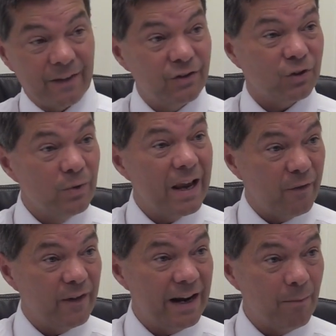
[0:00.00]
They soon
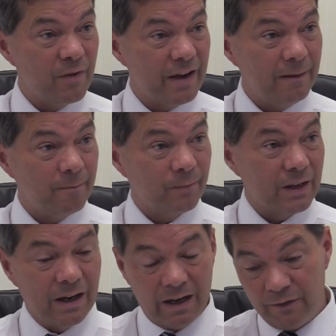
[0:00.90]
get fed up with it.
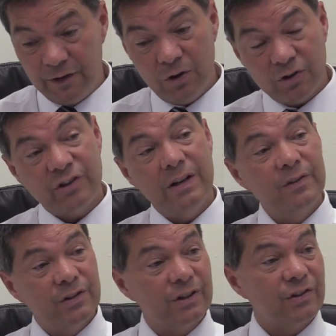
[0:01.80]
Mm. And if you're not
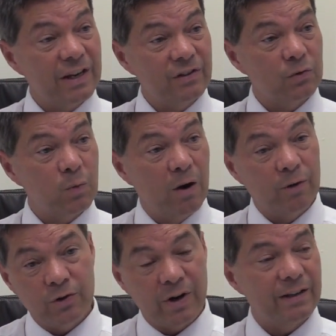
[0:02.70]
achieving success as well,
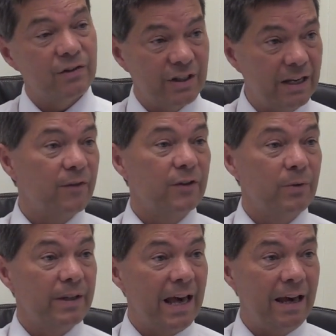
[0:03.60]
and you're getting stick for
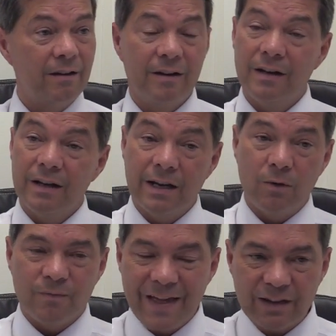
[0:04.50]
doing that, you
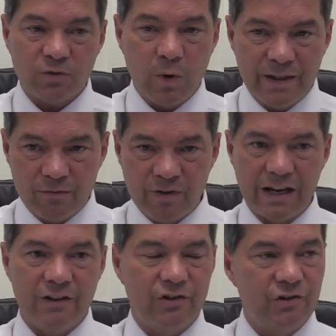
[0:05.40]
know, that's when the
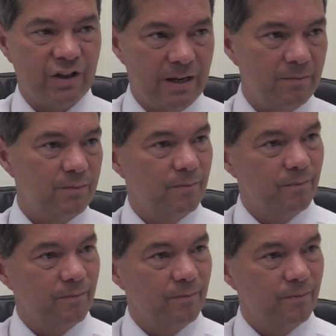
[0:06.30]
relationship